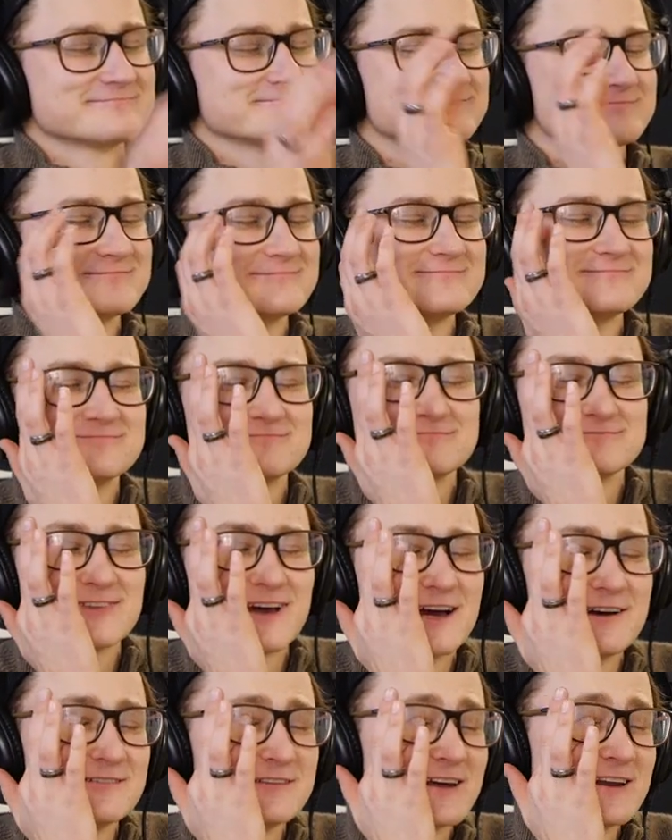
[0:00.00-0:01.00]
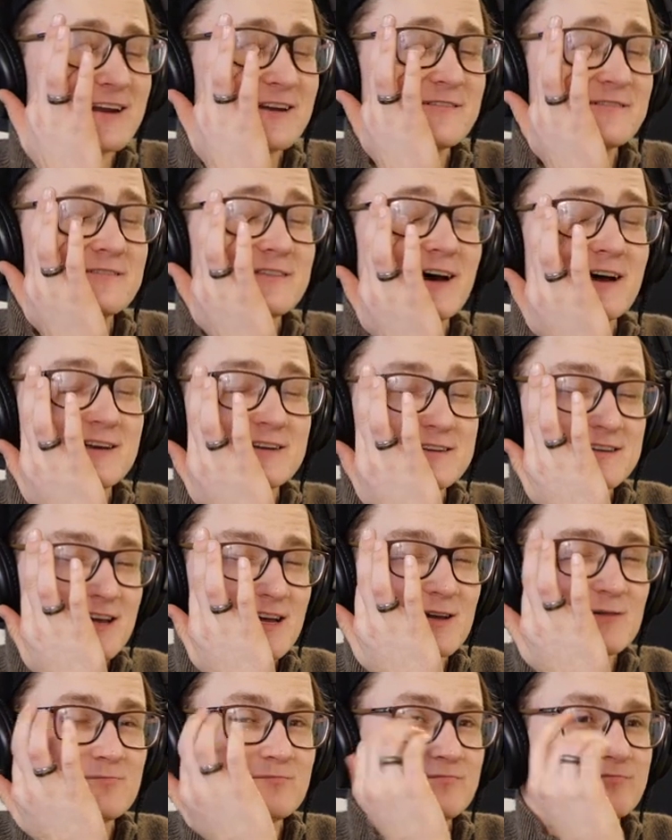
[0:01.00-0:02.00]
Okay. I have that on on
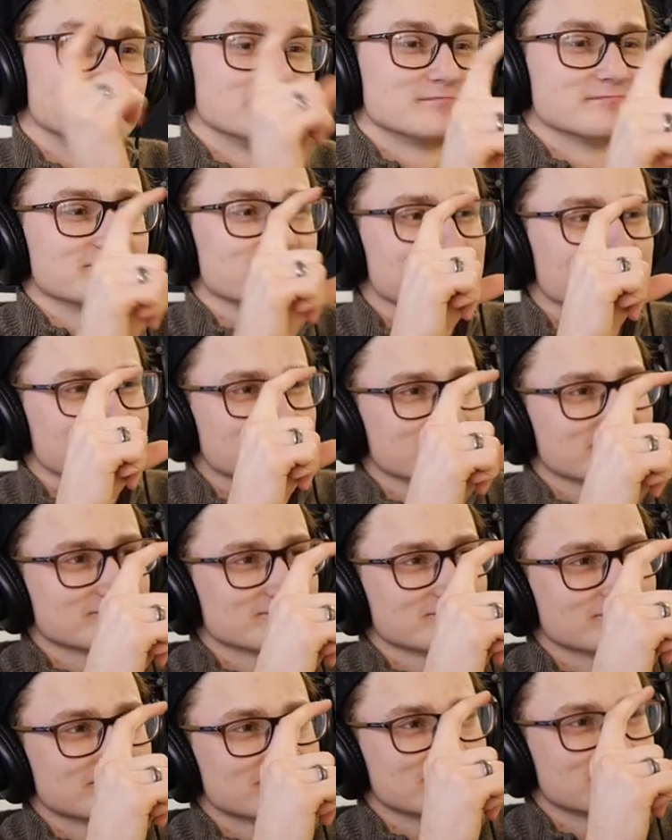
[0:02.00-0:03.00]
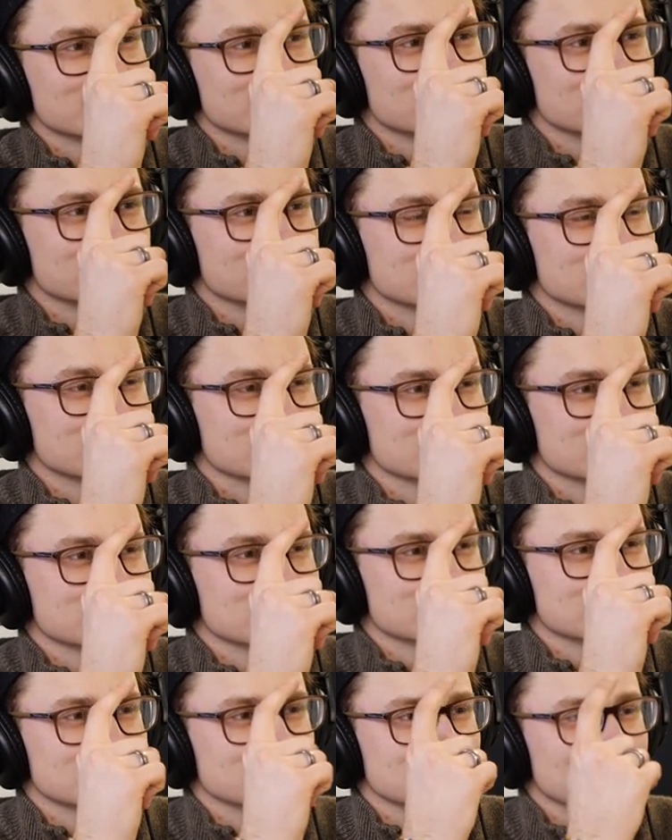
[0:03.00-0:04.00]
tape. Gotcha.
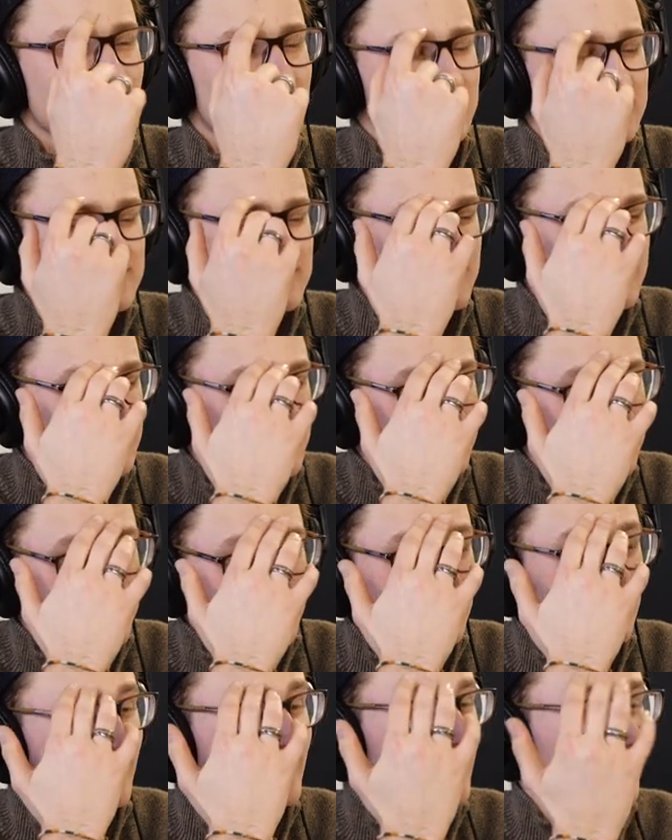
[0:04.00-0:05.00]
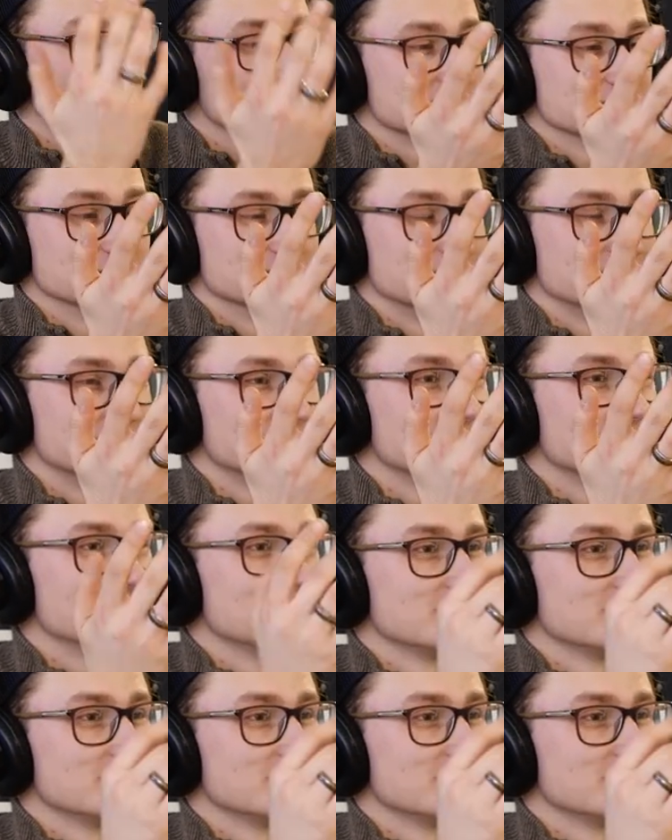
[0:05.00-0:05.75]
My cassette tape. They're yeah. awesome. He has